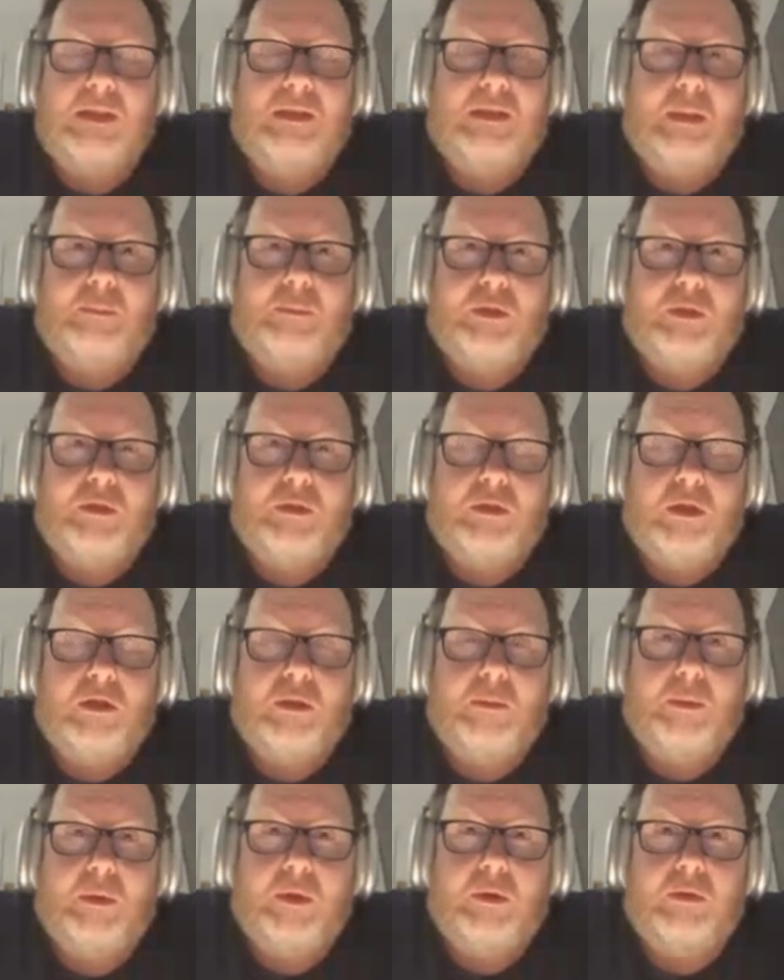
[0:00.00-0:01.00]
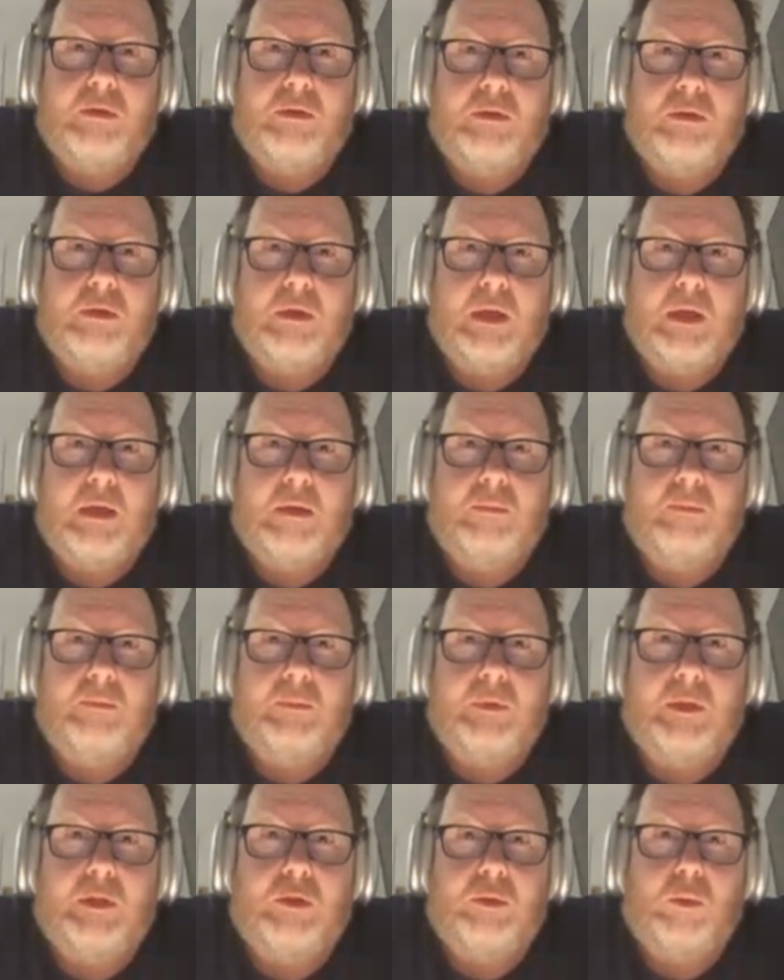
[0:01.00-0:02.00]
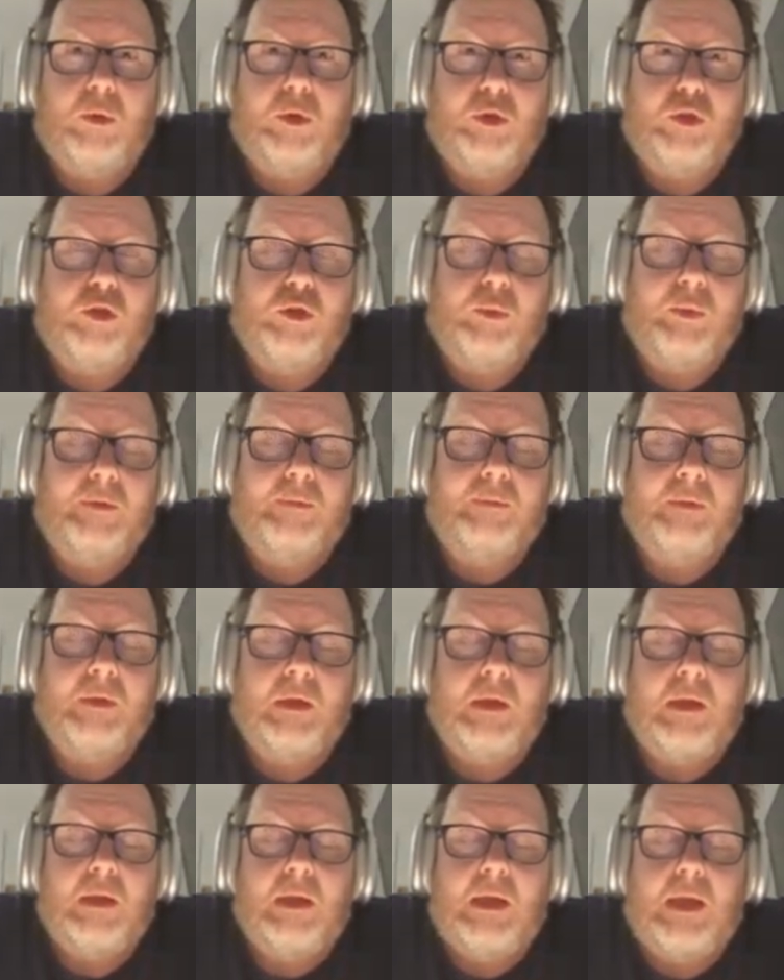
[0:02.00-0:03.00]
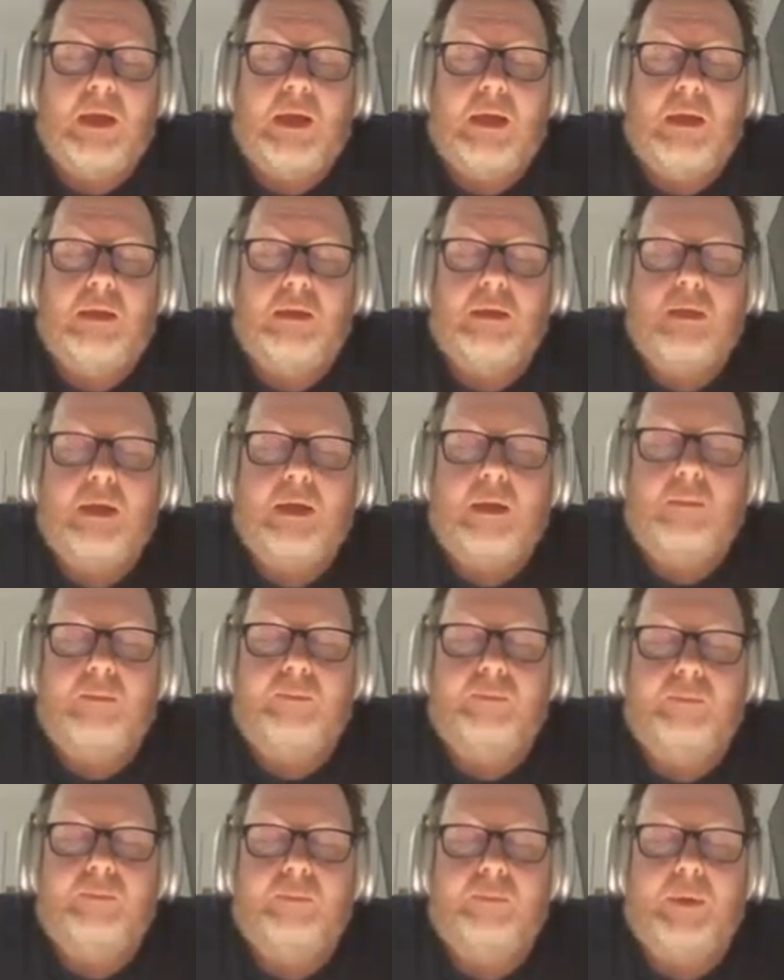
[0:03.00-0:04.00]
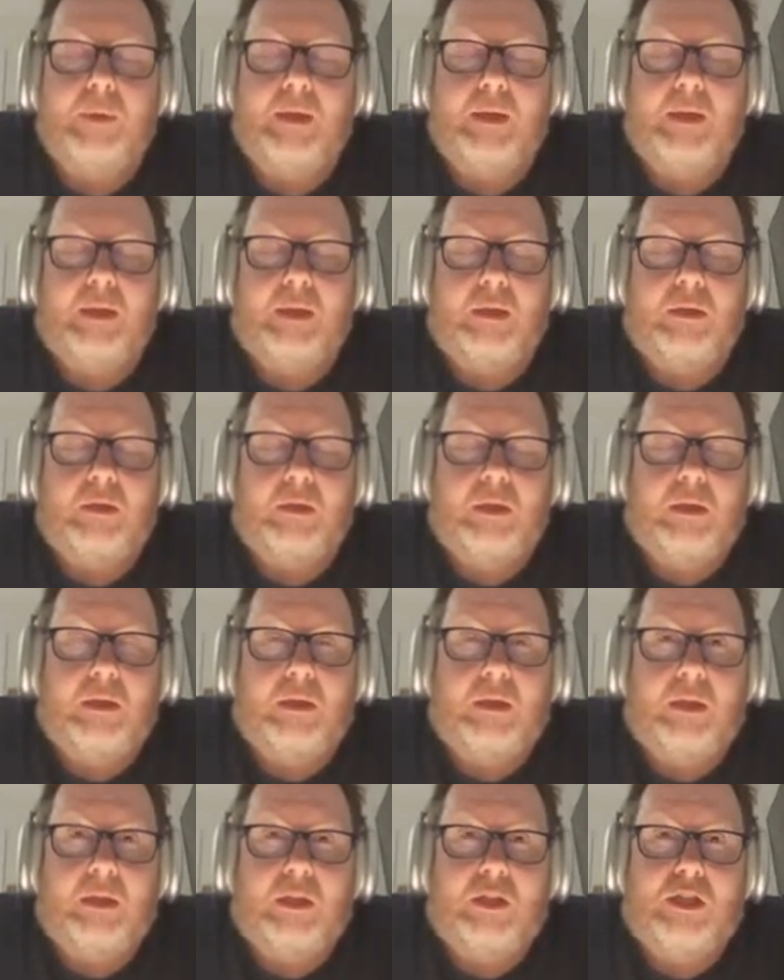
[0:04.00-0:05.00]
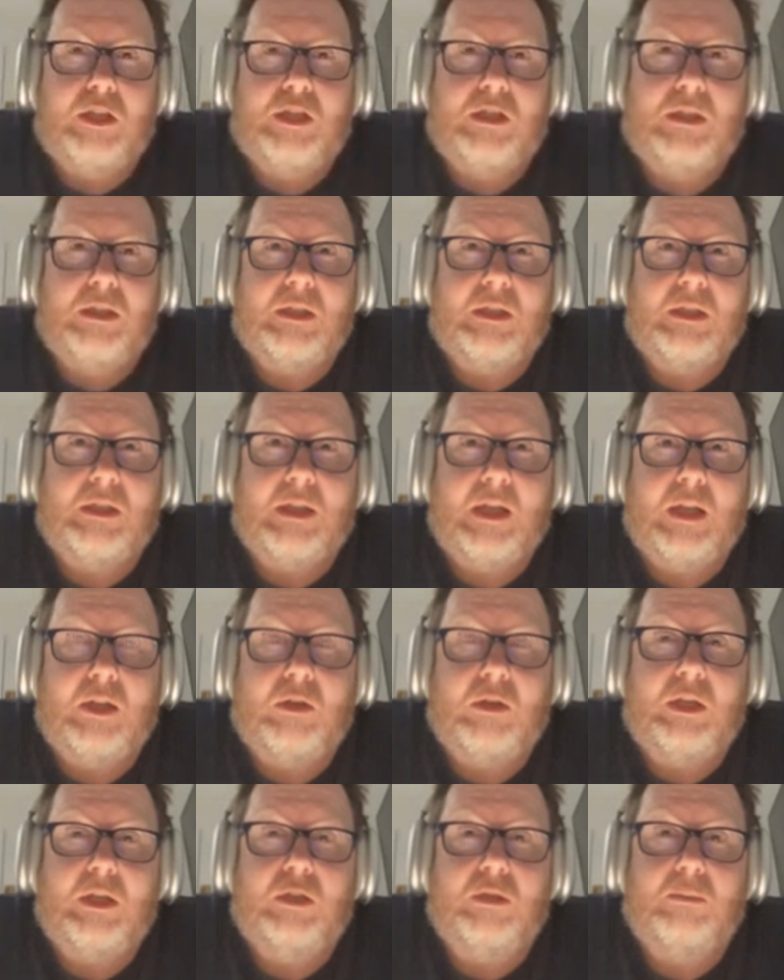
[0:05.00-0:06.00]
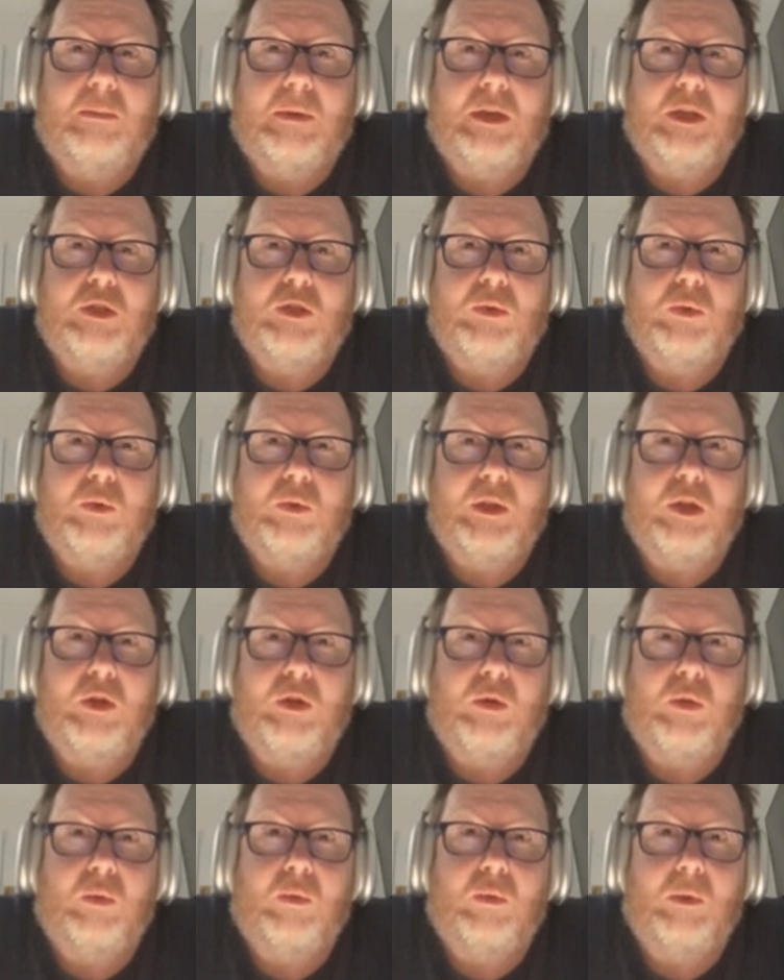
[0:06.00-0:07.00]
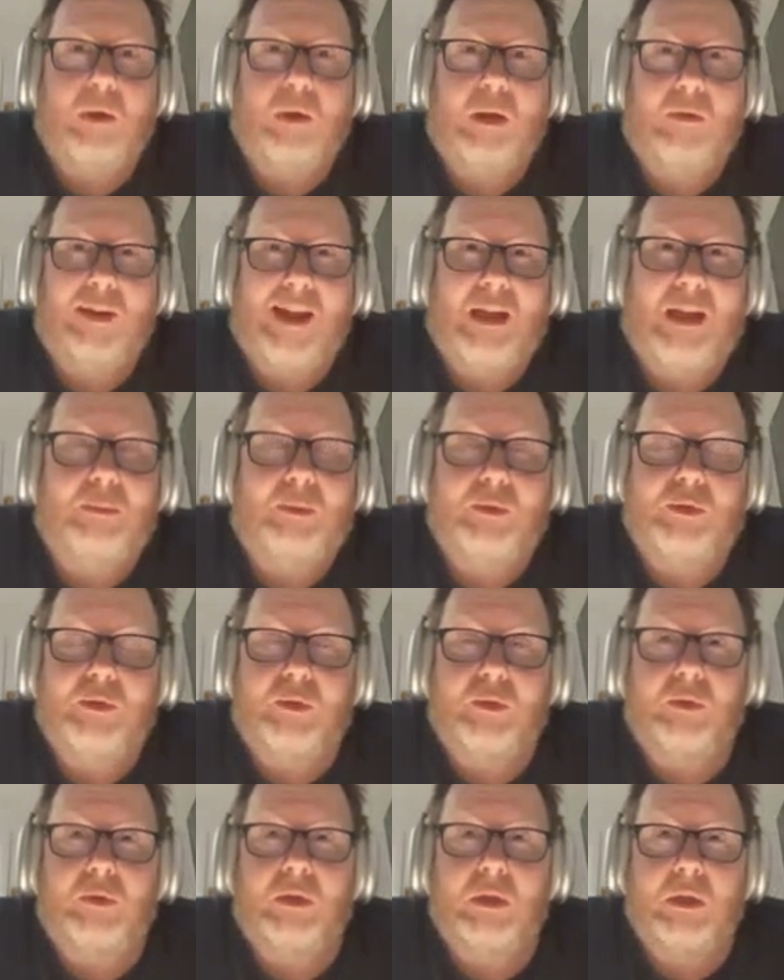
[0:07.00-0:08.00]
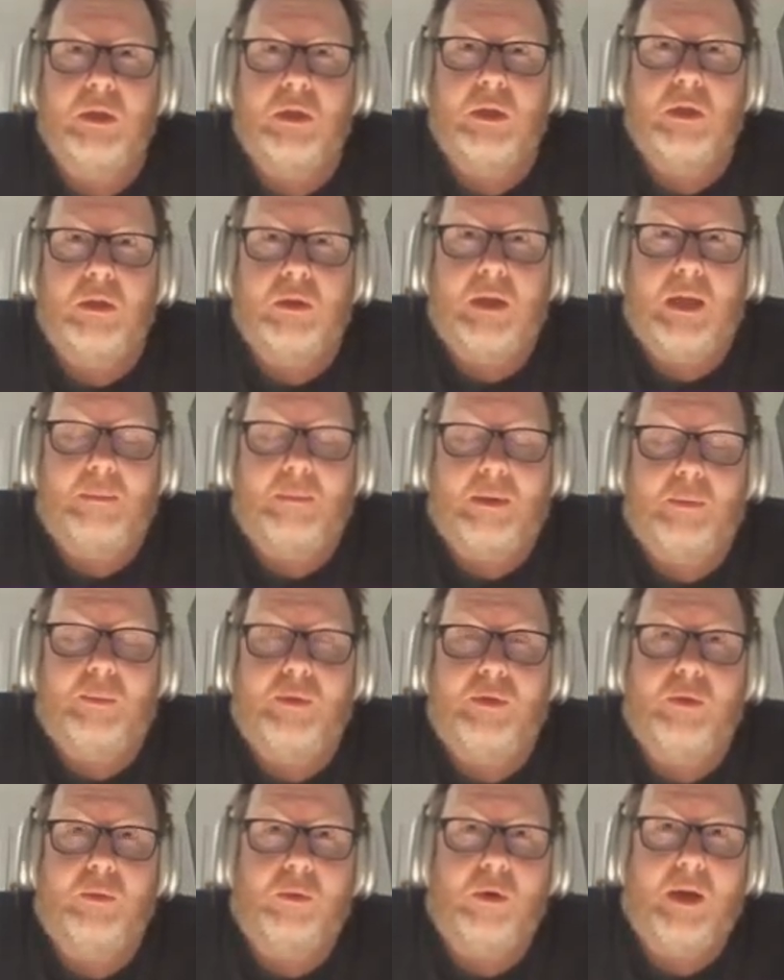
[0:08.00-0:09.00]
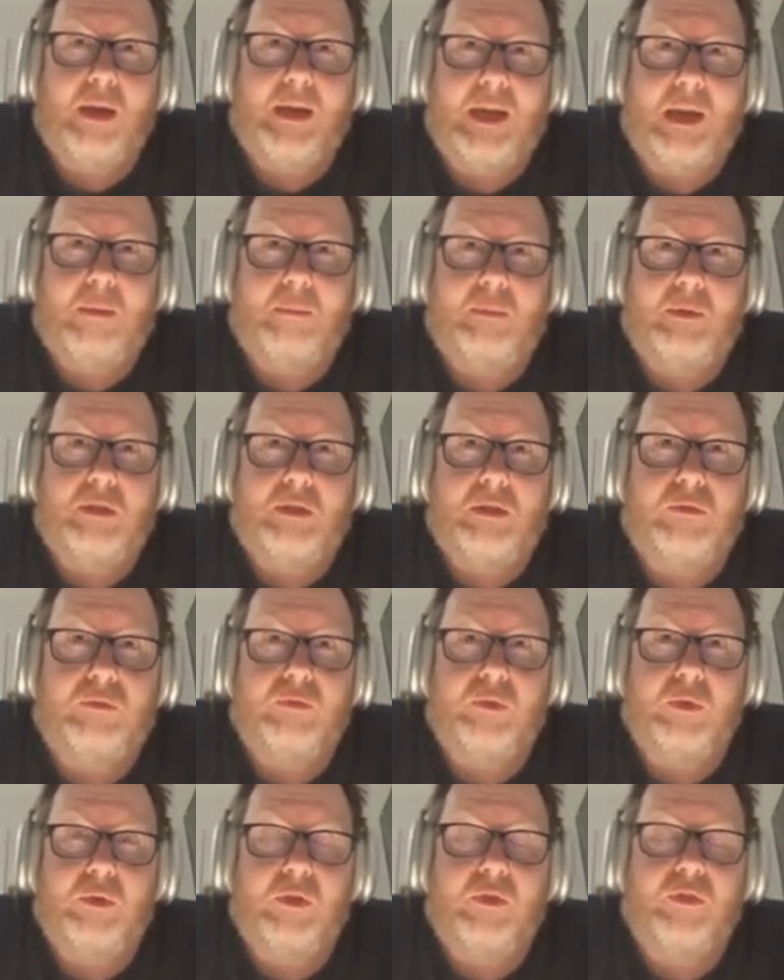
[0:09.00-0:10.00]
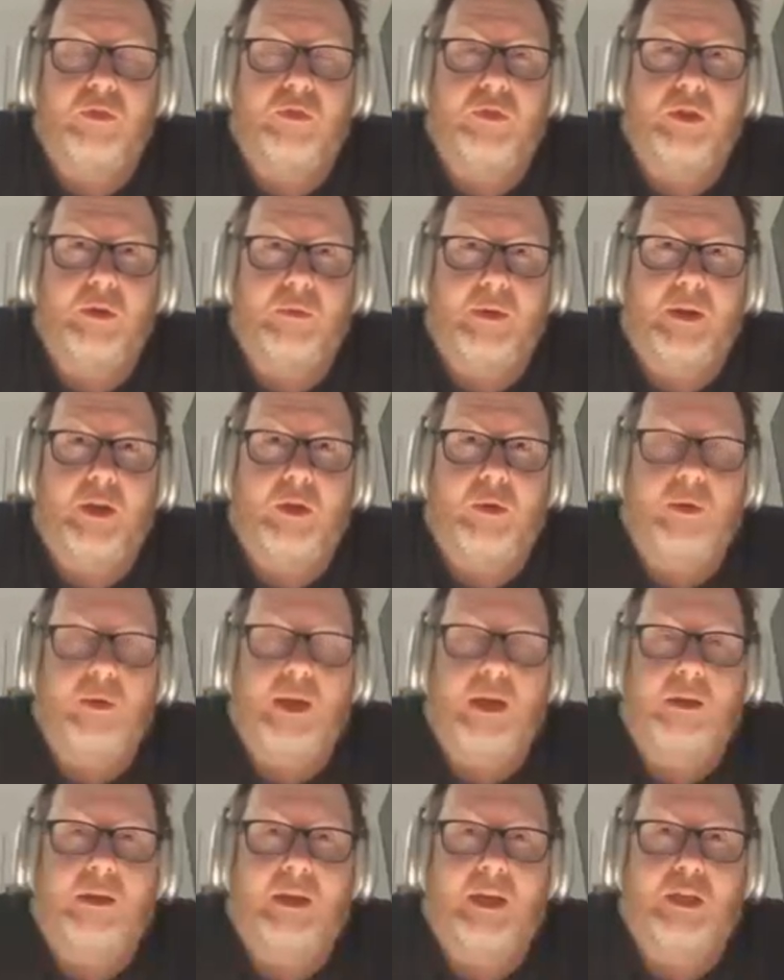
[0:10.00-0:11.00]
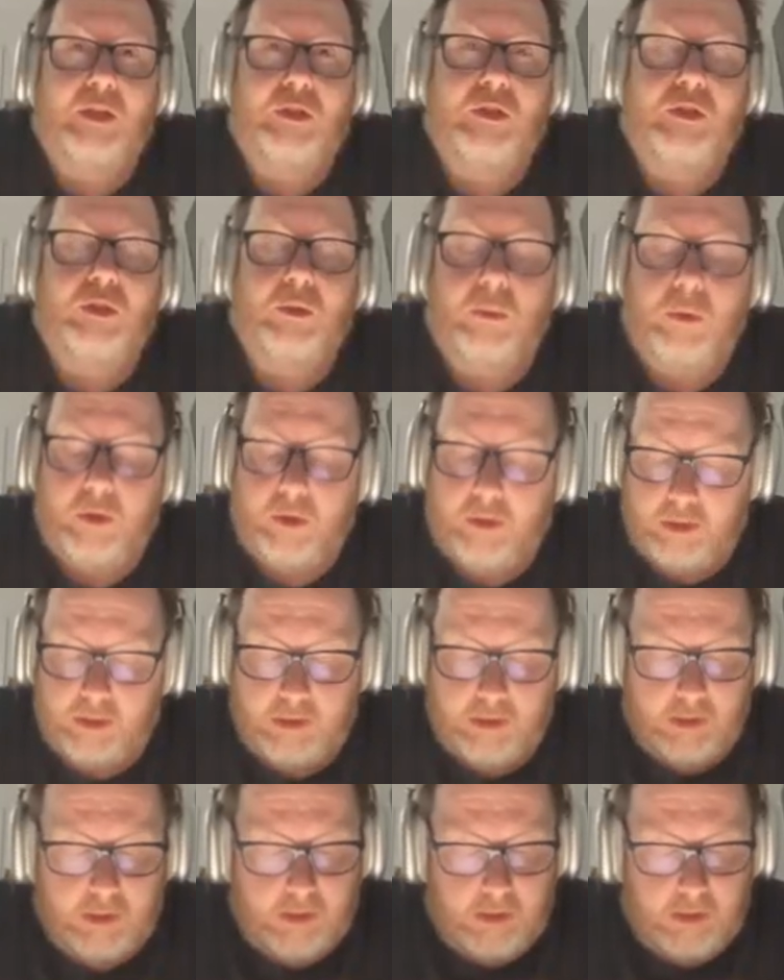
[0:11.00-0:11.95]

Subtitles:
assumptions, I suppose, into what you're doing, and additionally to that, you need to make sure that you are able to come up with the right numbers for the theoretical calculations to work.